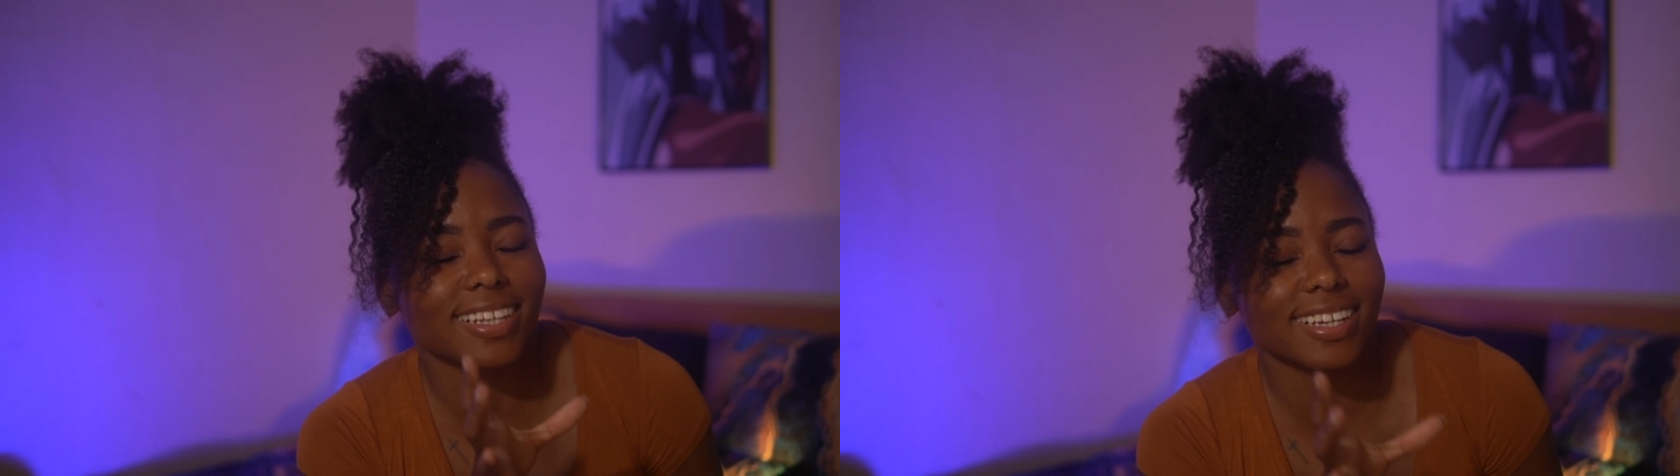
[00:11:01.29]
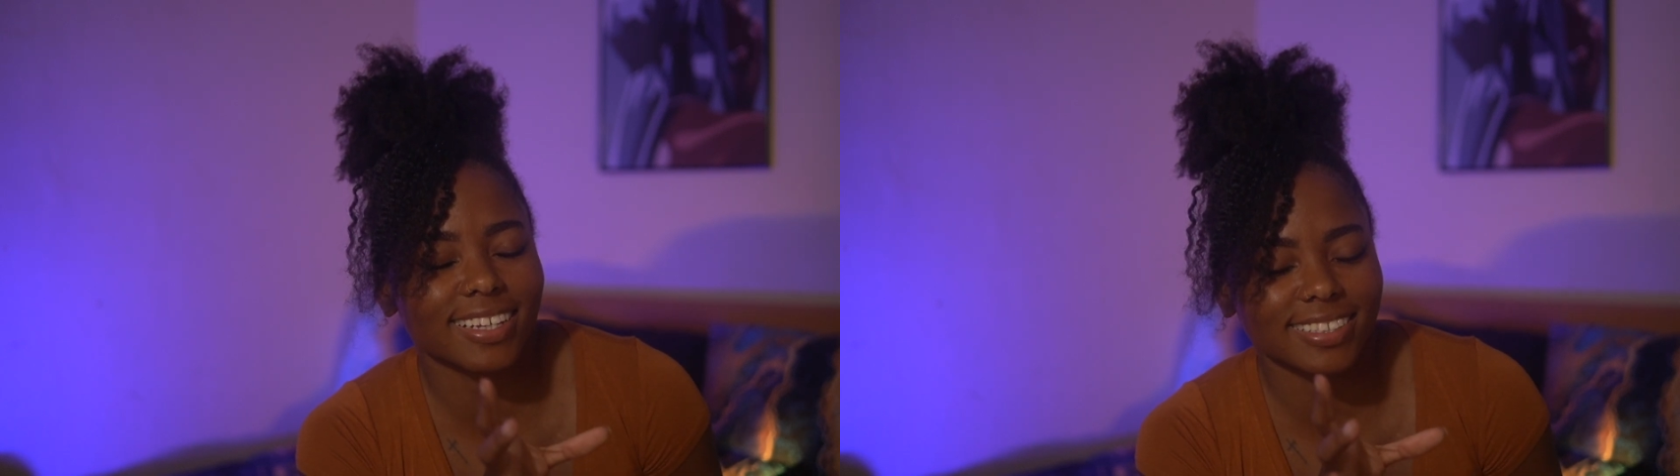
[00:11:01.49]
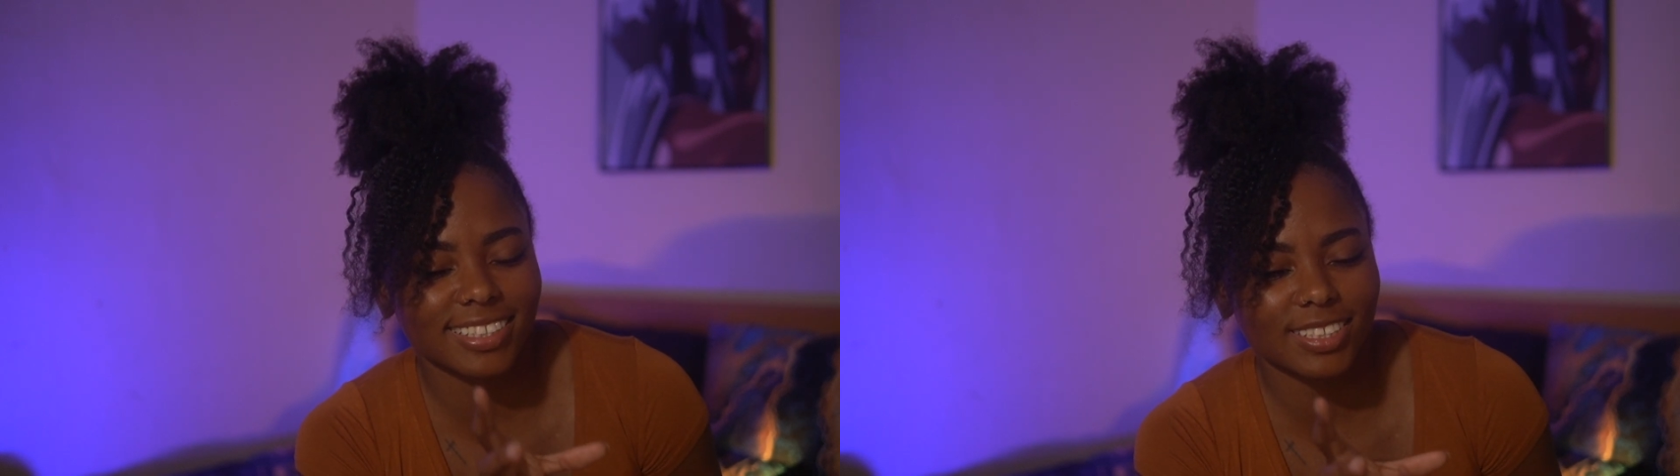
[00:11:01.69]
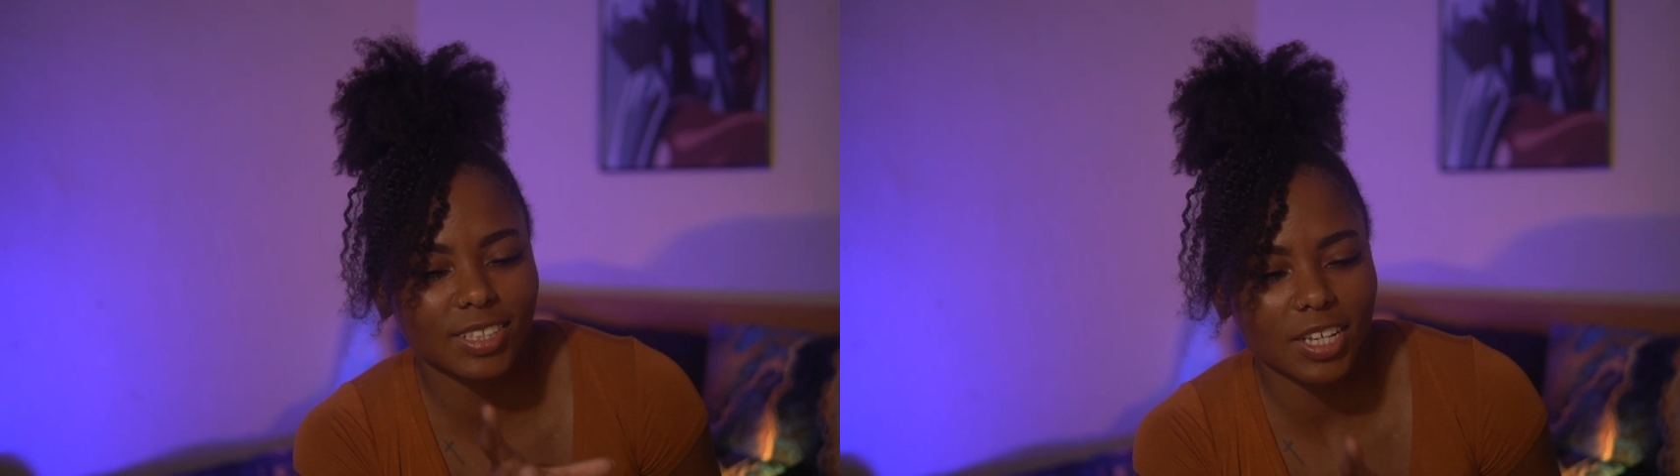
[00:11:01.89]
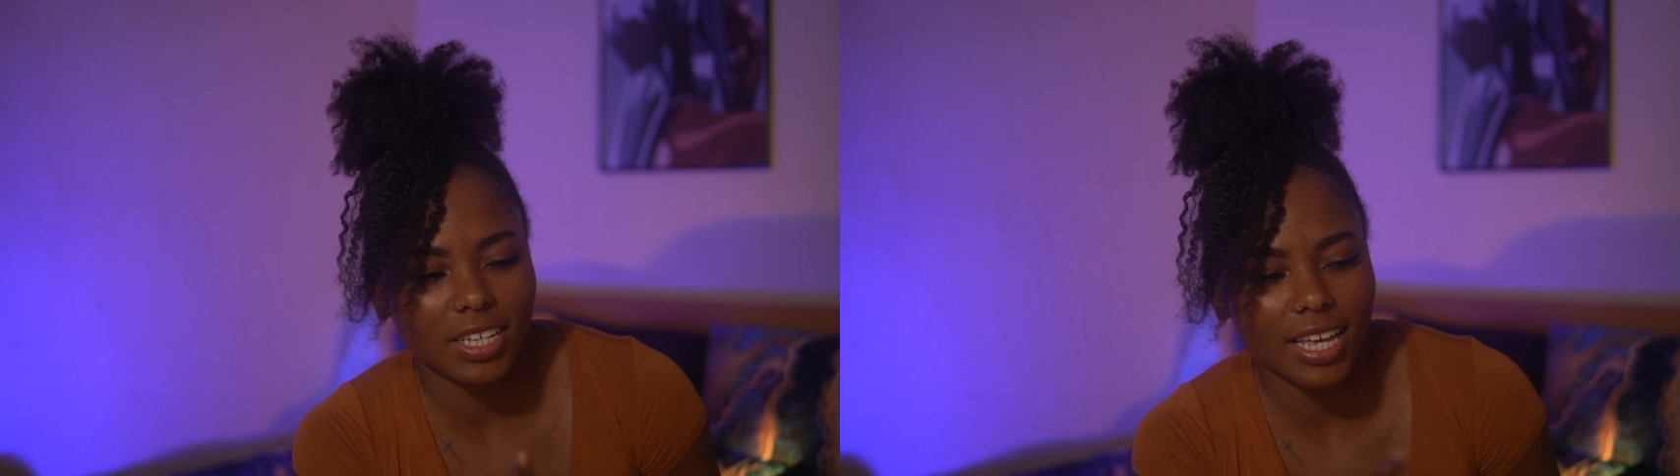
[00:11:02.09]
the, the,
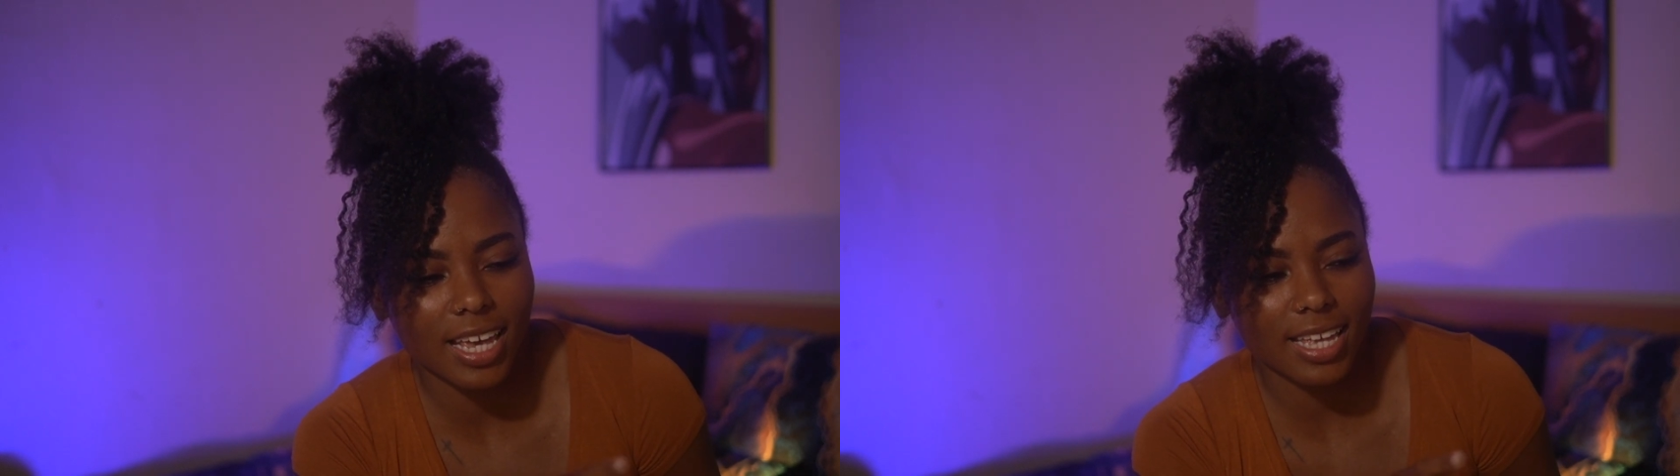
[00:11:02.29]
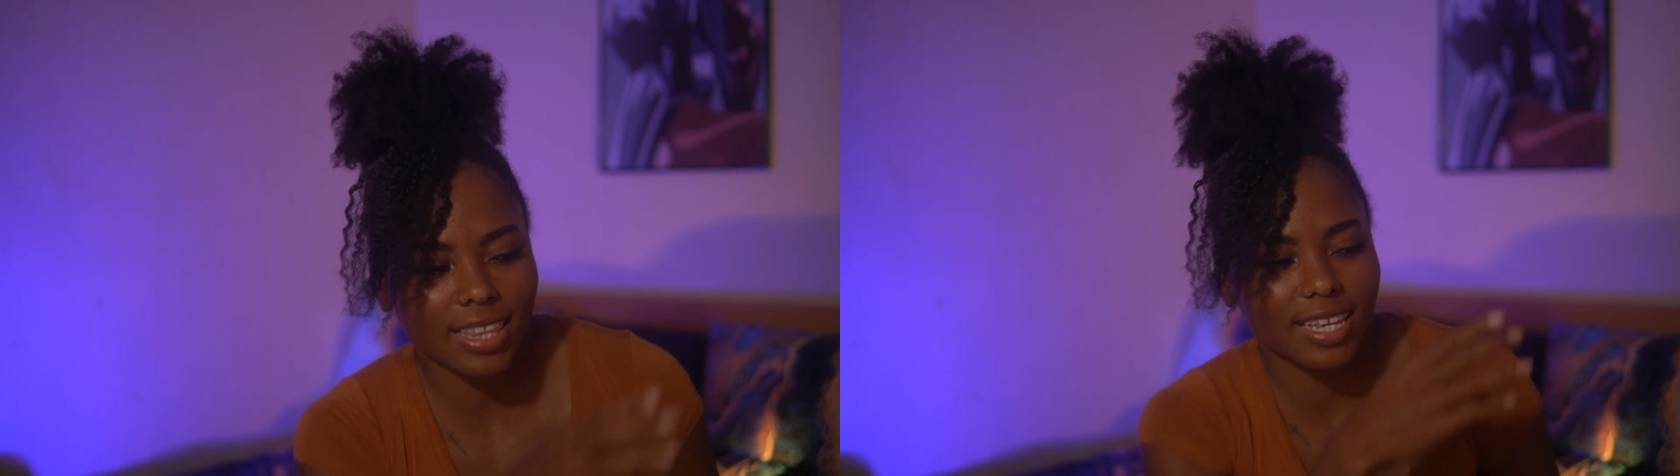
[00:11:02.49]
the head